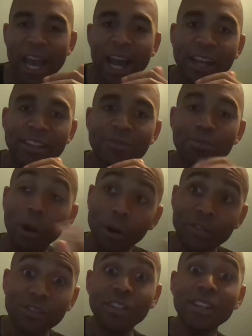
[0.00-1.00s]
I
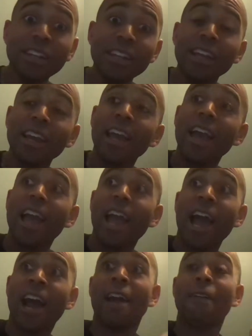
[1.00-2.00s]
posted it
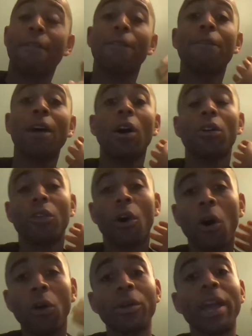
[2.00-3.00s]
and I felt
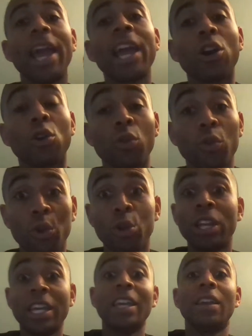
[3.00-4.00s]
all the anger
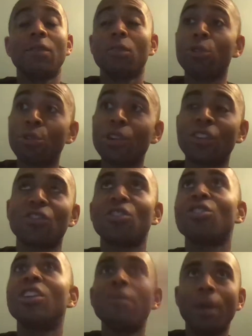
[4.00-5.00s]
literally just
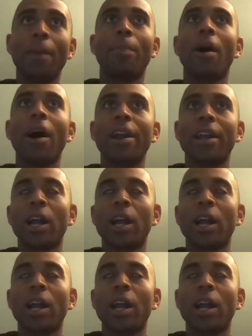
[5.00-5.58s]
leave my body.